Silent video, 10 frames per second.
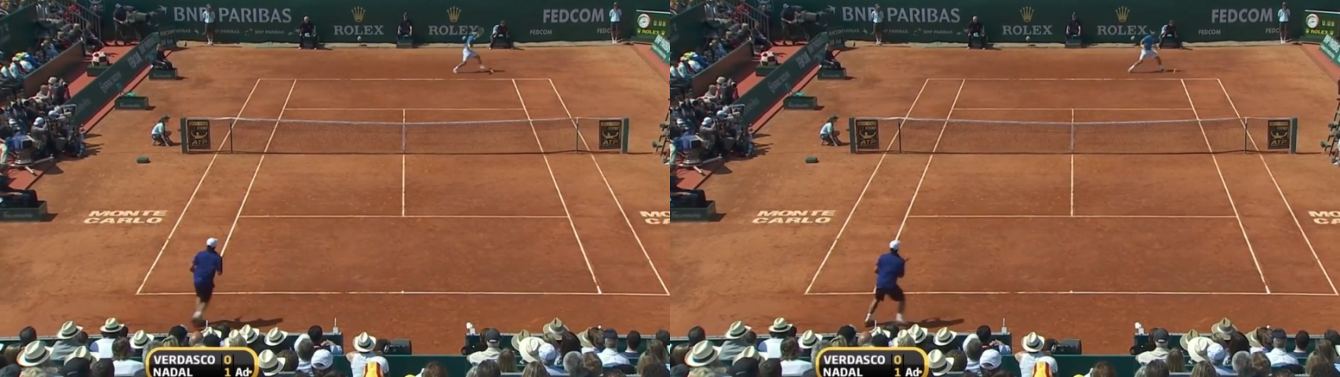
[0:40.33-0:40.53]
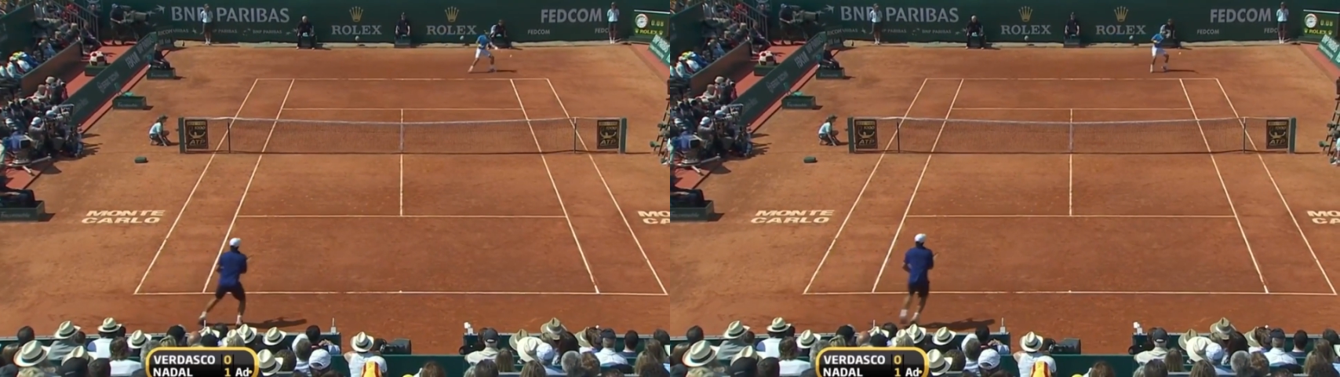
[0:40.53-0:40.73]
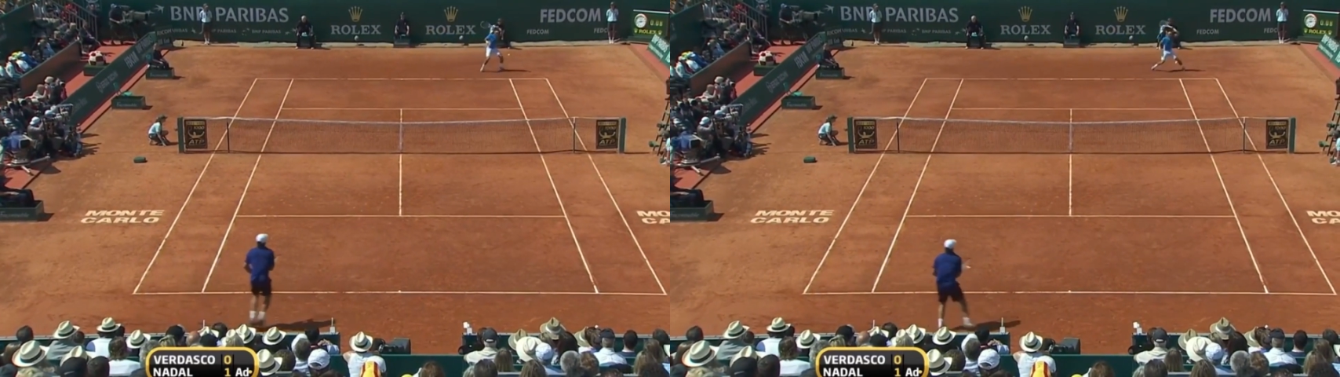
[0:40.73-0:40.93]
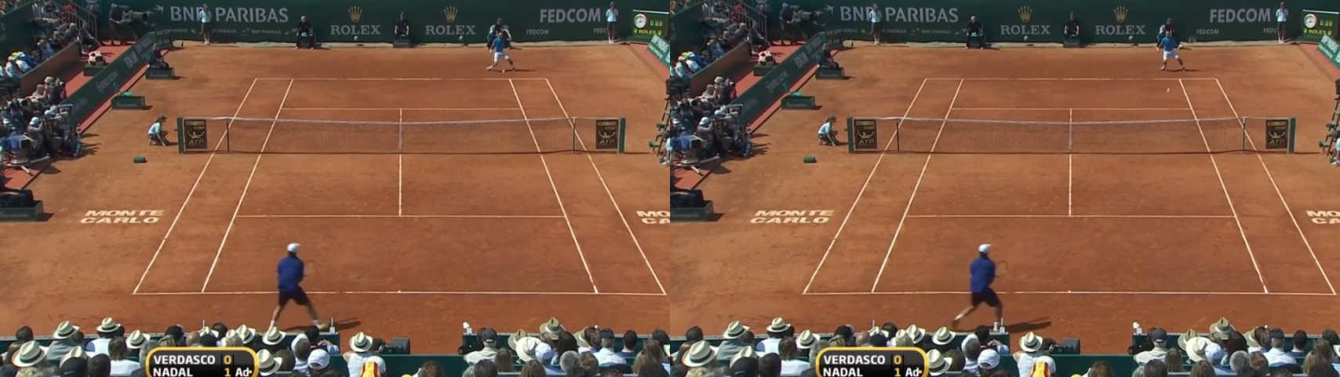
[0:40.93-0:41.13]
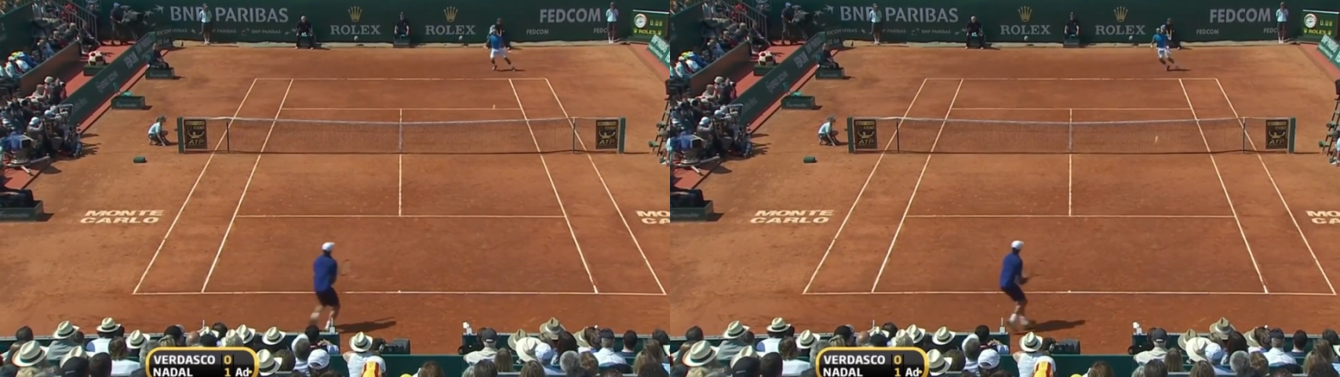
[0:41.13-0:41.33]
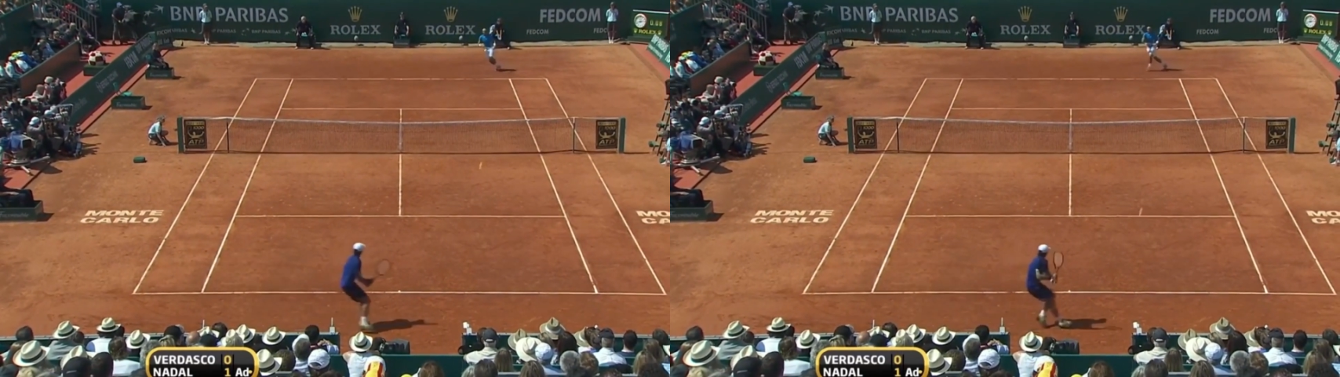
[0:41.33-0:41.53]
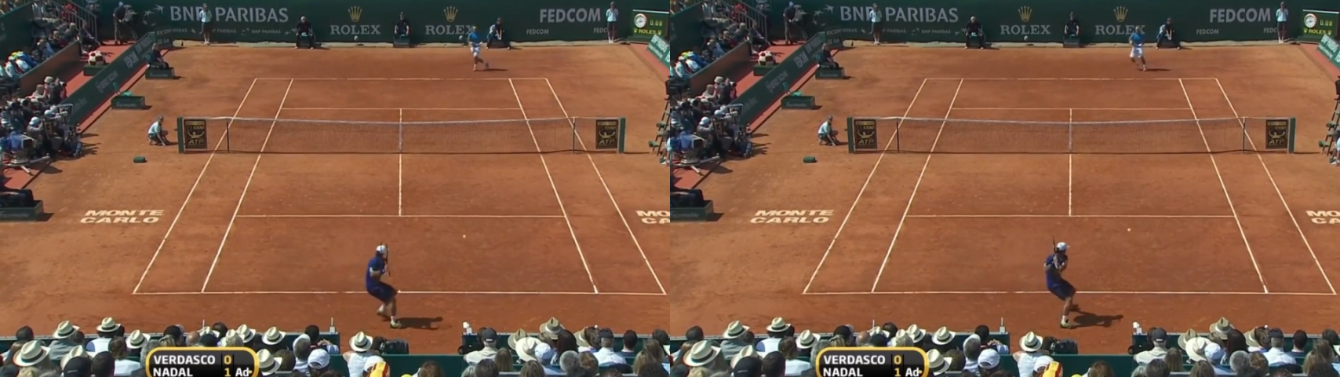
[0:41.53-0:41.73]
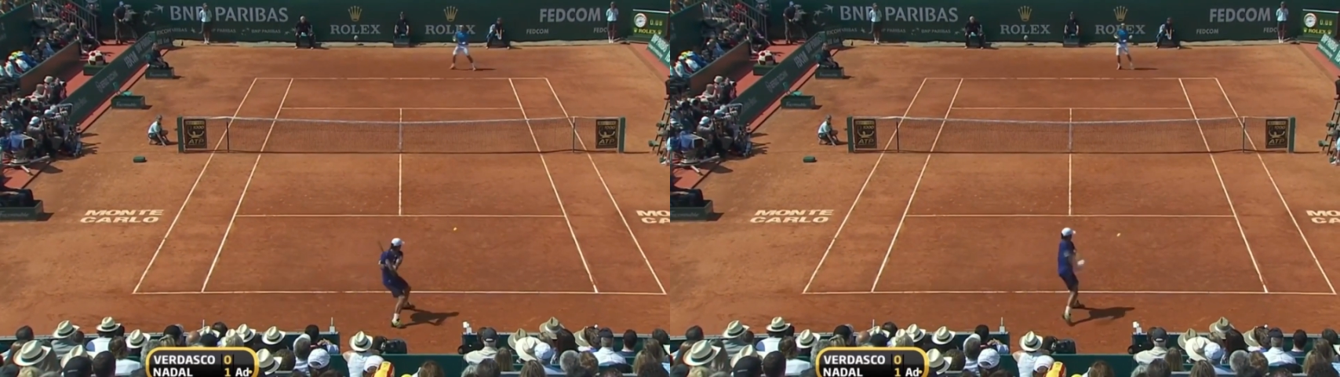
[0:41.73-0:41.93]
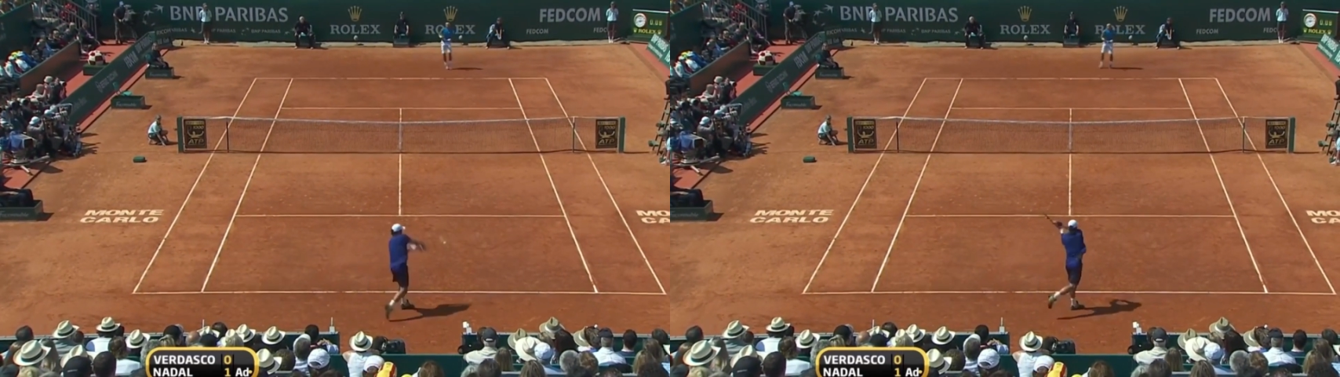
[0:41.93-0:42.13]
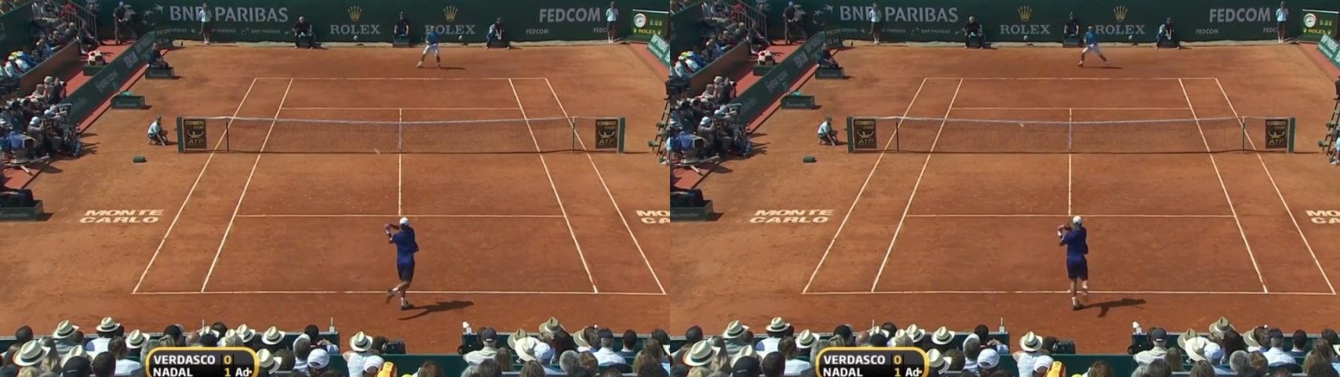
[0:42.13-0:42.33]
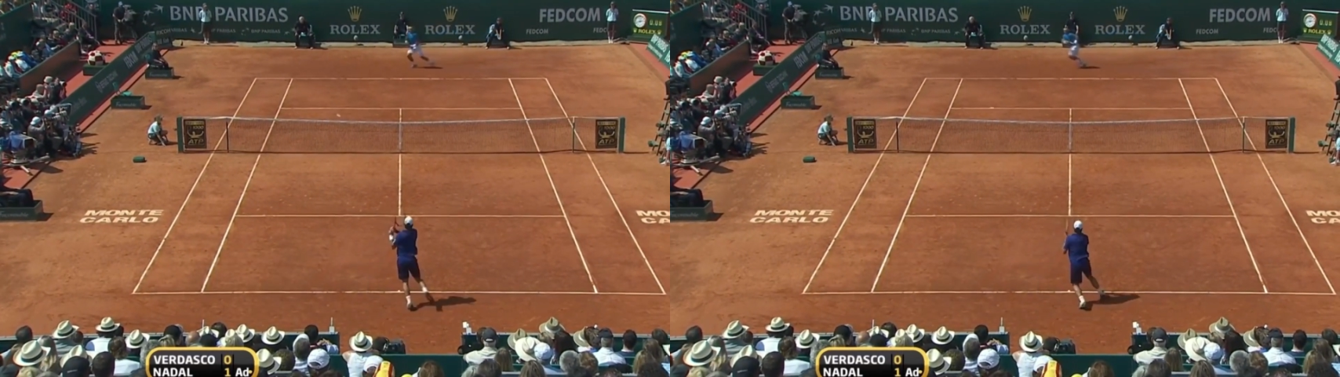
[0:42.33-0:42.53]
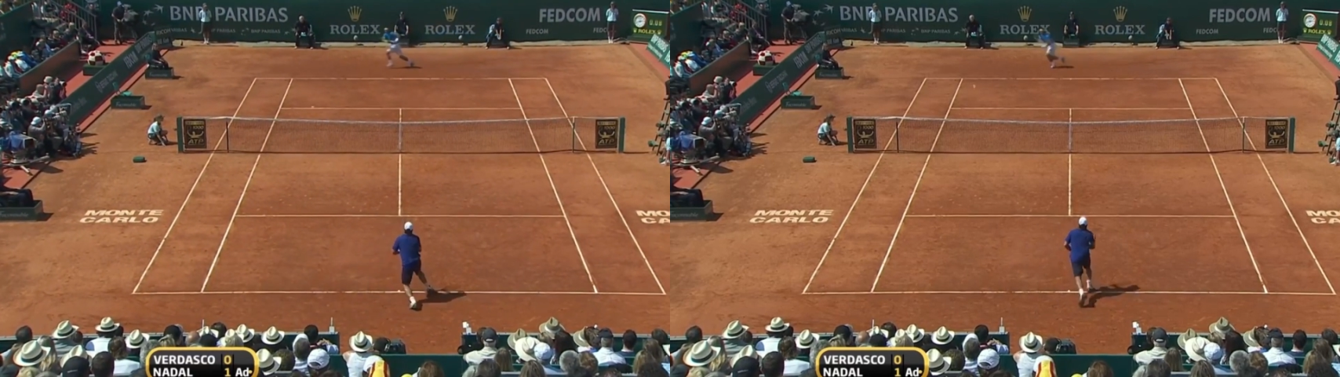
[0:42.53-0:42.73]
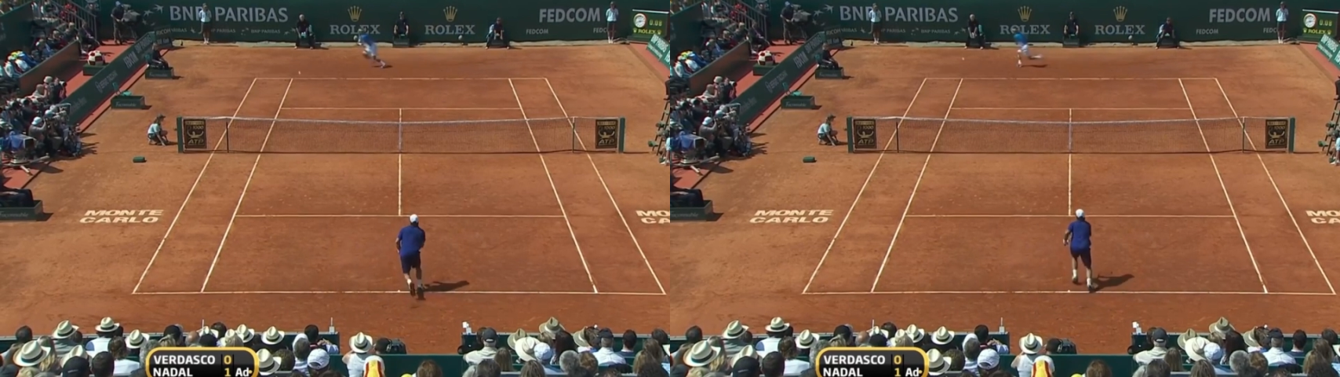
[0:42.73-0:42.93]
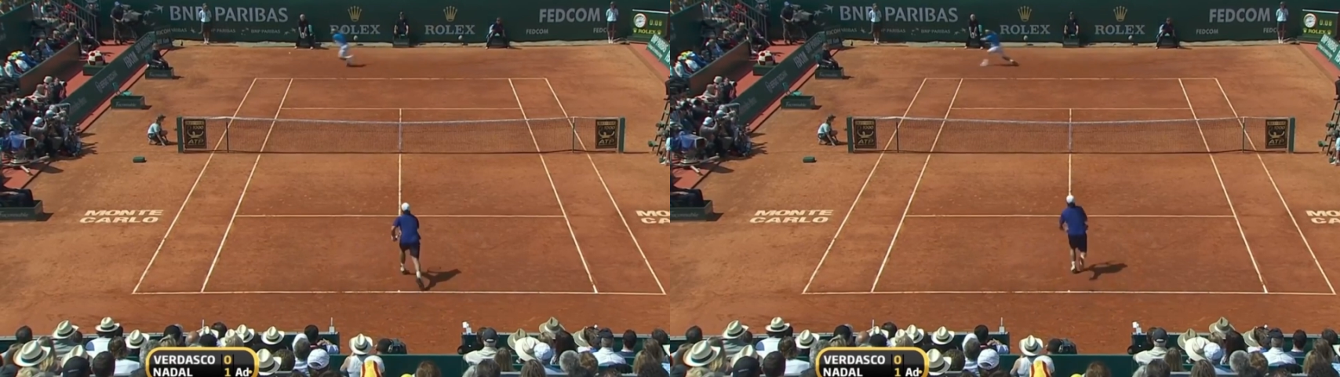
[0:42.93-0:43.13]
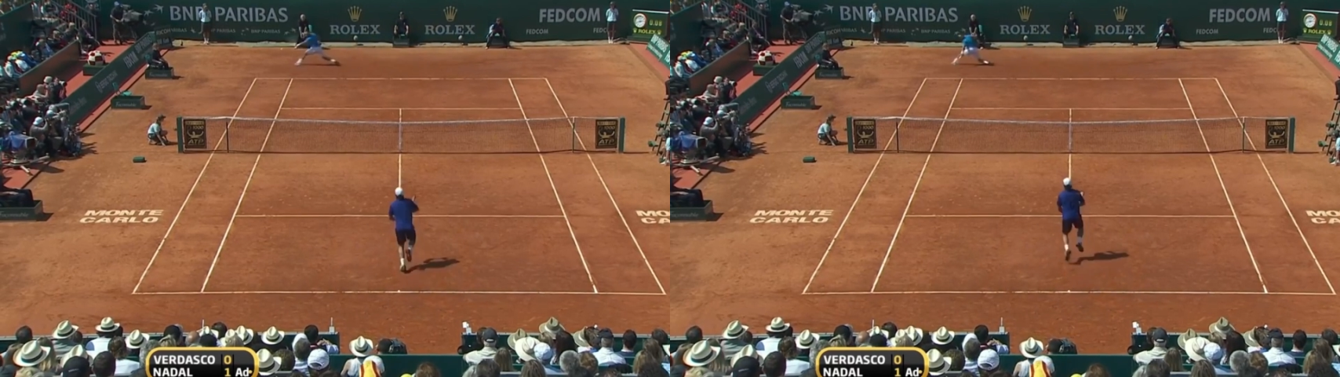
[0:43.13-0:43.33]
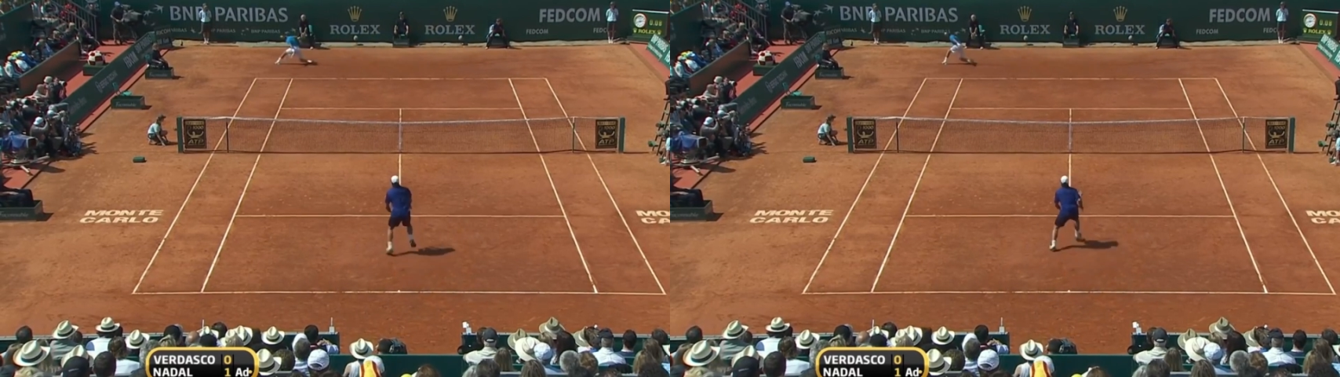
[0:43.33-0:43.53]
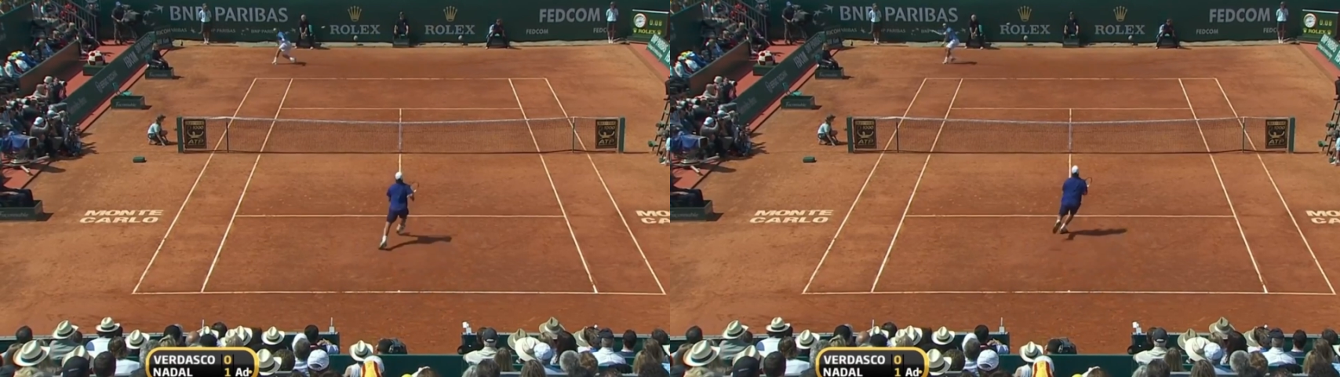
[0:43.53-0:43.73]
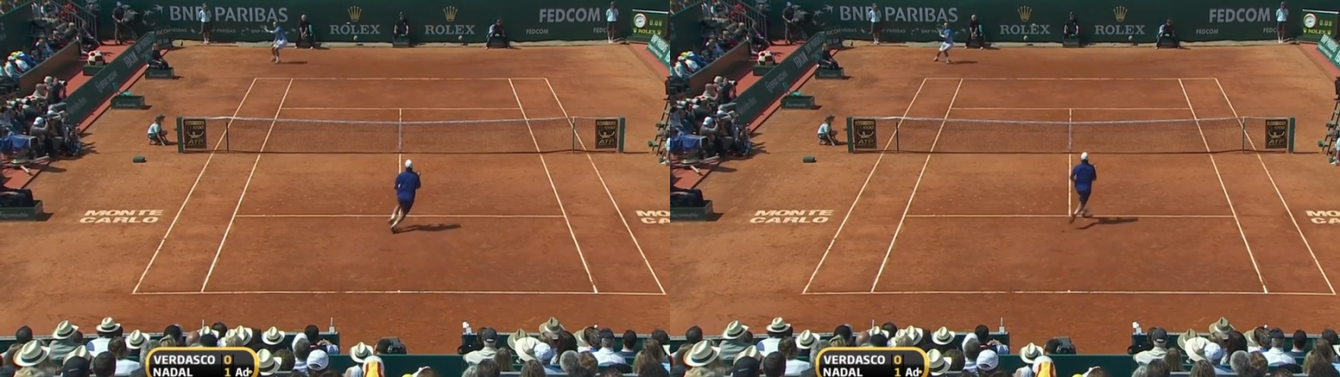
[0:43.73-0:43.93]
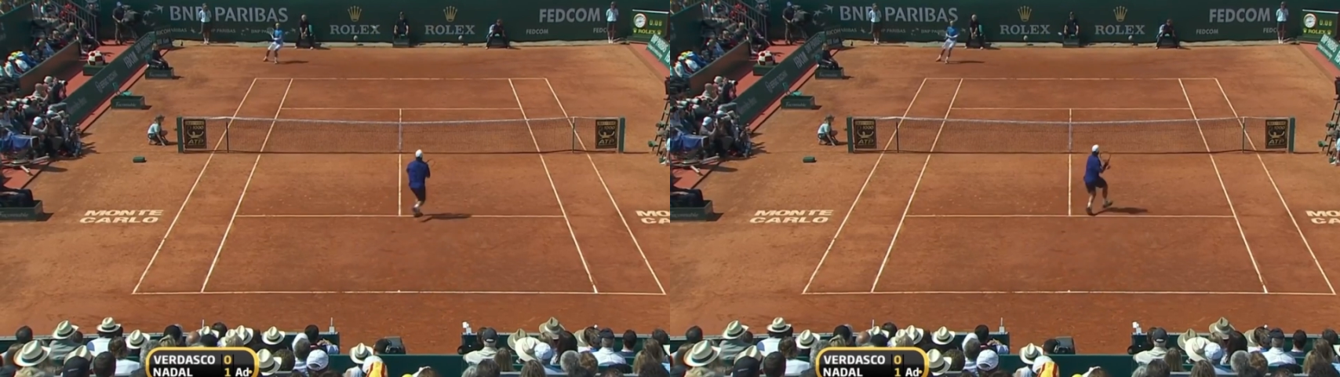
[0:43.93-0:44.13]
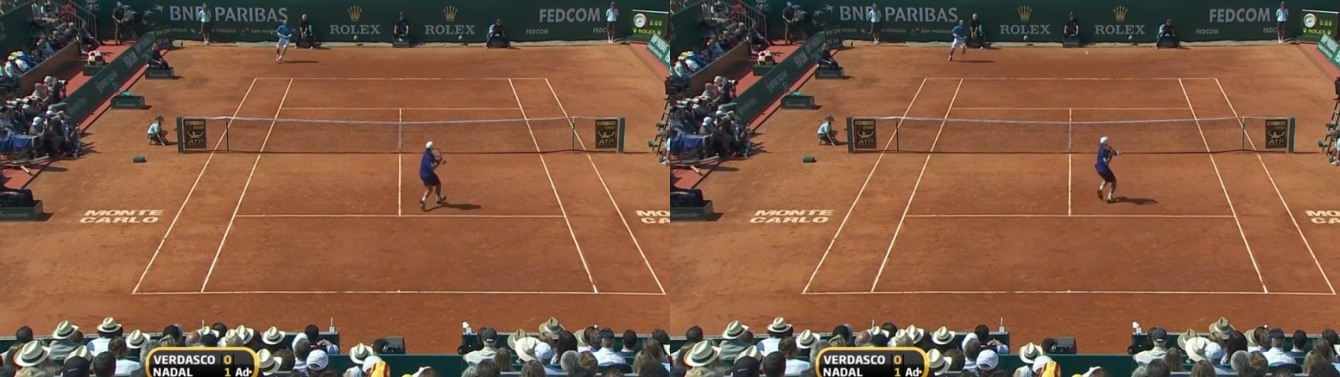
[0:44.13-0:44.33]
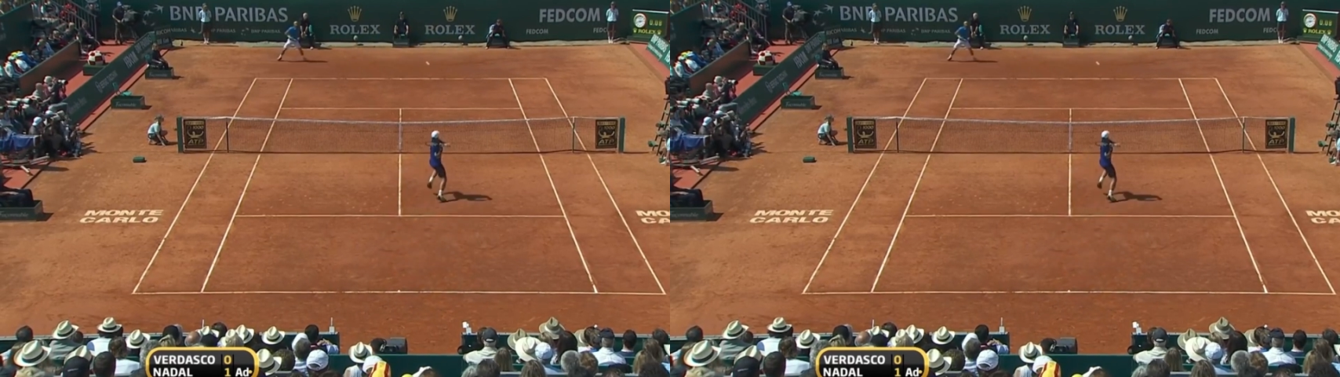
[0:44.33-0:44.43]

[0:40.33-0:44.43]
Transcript: No face is visible, so there are no lips to read.